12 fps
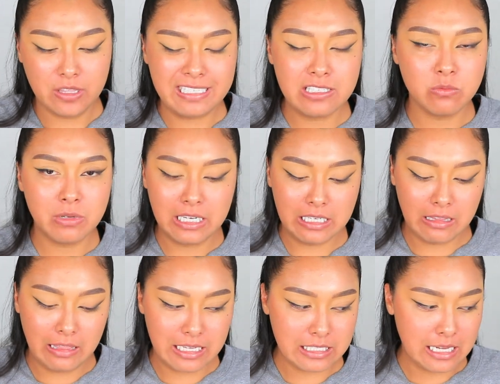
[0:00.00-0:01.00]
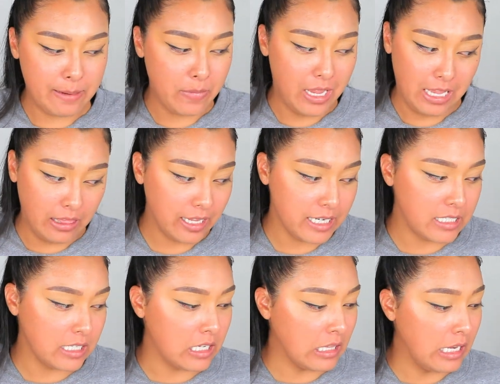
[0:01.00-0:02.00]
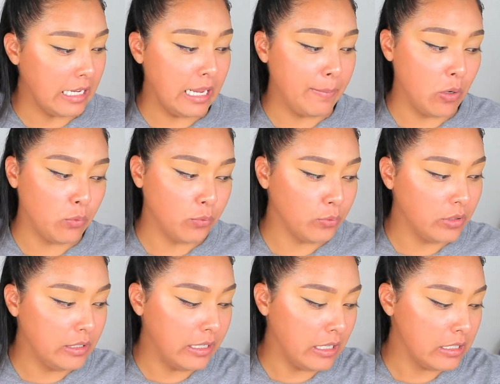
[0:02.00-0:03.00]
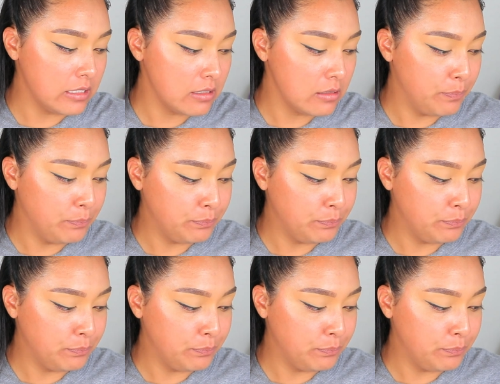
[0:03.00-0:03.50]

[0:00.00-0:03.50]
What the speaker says: And this is what I did the last time. I liked it, I thought it came out really nice.